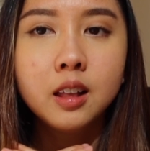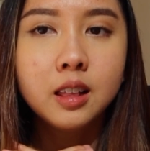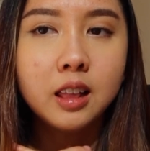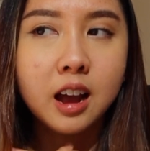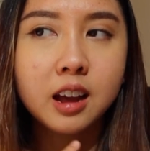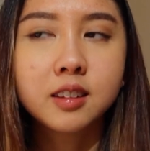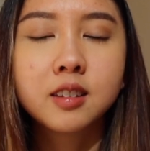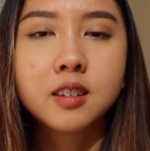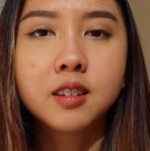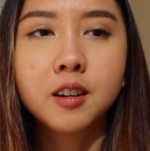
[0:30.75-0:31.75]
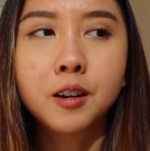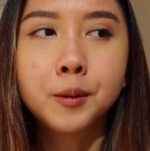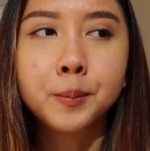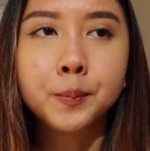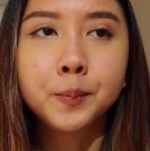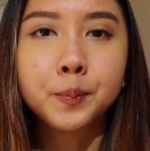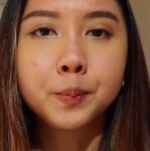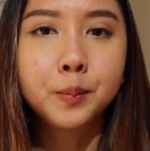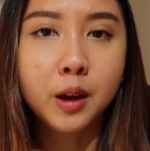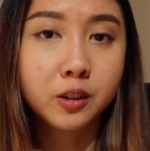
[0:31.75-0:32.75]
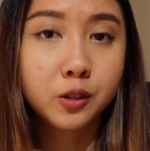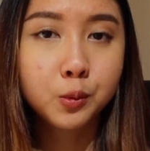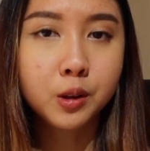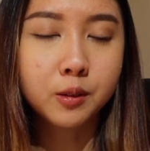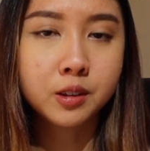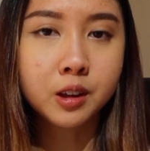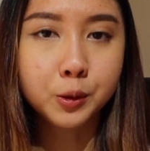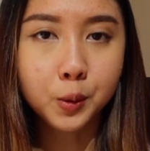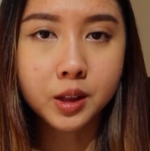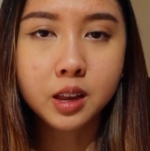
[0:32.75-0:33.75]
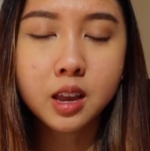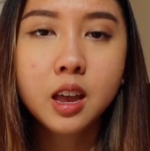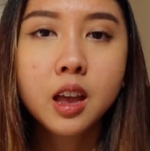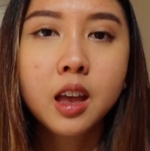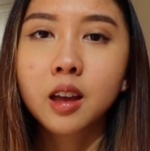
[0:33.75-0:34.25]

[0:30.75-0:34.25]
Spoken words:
last March 2020,